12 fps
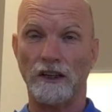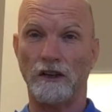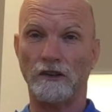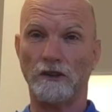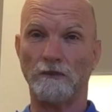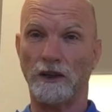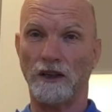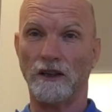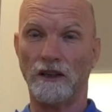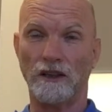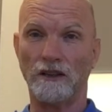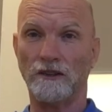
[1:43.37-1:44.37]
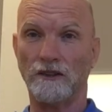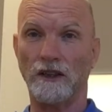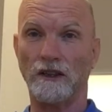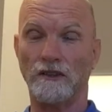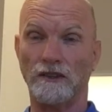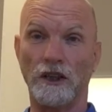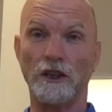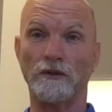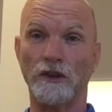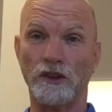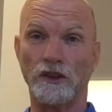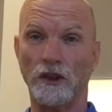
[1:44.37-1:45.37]
It looks a bit like a
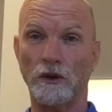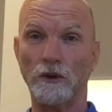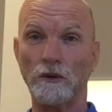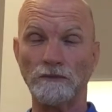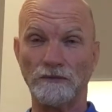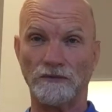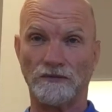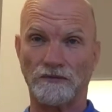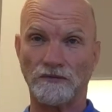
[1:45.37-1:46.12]
Dover sole,